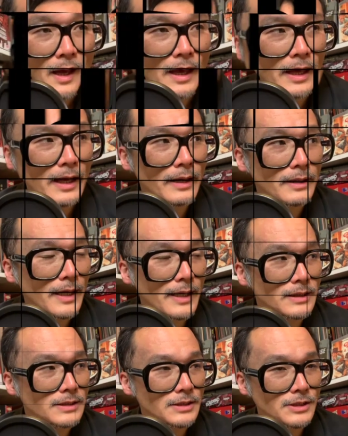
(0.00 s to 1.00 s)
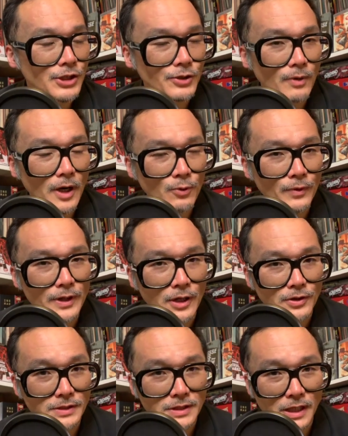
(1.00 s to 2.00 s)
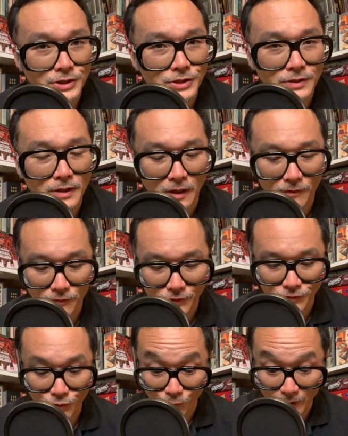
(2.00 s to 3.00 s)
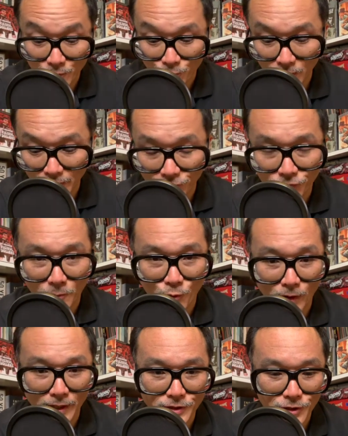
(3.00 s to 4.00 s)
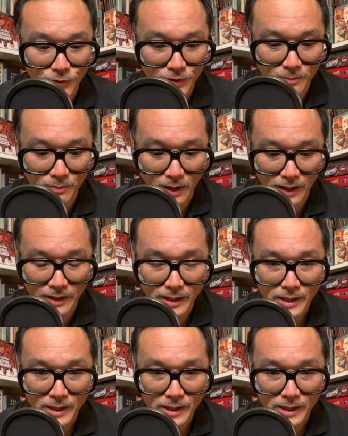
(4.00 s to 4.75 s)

And let us continue on with our discussion of this great release from Criterion by